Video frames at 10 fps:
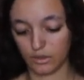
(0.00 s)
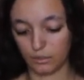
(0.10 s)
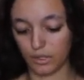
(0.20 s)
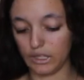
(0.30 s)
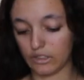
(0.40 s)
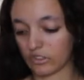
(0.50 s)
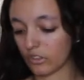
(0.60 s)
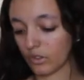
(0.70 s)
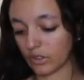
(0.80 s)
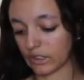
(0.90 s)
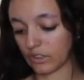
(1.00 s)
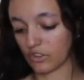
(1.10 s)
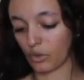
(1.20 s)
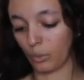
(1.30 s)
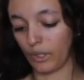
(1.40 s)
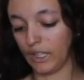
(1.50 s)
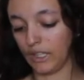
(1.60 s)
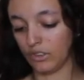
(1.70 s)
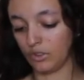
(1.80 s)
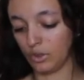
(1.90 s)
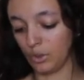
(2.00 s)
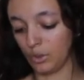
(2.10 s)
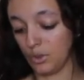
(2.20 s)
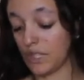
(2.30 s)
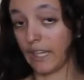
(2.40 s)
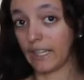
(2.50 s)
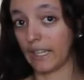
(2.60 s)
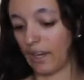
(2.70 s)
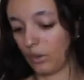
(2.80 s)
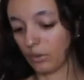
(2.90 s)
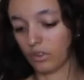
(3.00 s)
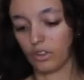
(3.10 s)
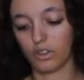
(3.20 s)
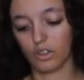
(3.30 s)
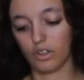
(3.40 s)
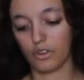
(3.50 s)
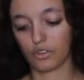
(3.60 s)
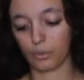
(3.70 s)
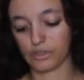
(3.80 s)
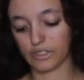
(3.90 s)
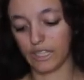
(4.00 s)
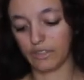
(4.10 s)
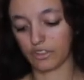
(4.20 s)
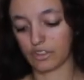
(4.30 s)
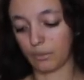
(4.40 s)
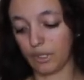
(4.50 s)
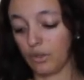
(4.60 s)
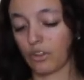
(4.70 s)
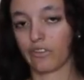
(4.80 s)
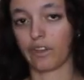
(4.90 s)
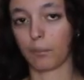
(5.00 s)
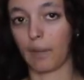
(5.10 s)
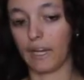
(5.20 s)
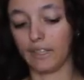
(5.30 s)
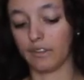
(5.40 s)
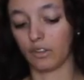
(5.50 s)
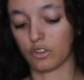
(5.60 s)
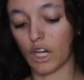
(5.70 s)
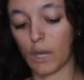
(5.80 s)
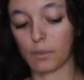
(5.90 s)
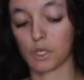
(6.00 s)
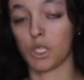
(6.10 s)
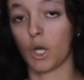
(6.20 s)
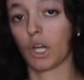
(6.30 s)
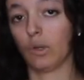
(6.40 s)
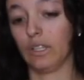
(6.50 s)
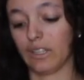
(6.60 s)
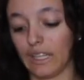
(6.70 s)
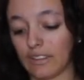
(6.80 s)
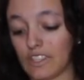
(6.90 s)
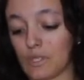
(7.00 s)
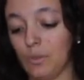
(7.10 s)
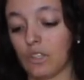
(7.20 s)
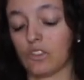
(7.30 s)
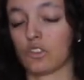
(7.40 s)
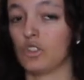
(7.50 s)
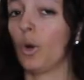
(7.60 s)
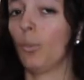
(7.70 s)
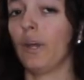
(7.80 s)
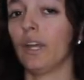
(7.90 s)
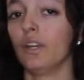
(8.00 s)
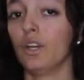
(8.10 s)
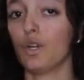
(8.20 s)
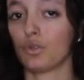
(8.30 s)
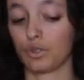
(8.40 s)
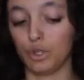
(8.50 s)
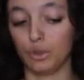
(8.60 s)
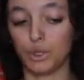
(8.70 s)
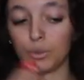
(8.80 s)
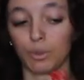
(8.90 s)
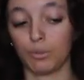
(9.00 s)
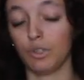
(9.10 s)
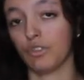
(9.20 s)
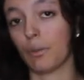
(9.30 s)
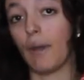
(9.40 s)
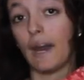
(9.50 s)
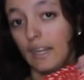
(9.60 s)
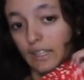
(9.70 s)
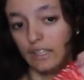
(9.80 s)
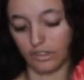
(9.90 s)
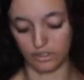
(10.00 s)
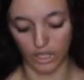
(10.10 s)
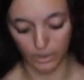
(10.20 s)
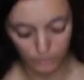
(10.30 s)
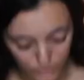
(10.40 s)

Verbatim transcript: but it doesn't look like there's a way to take it out. So once again, if you're somebody who doesn't like padding in their tops, you're not going to like this because there's no way for you to remove the padding in the top.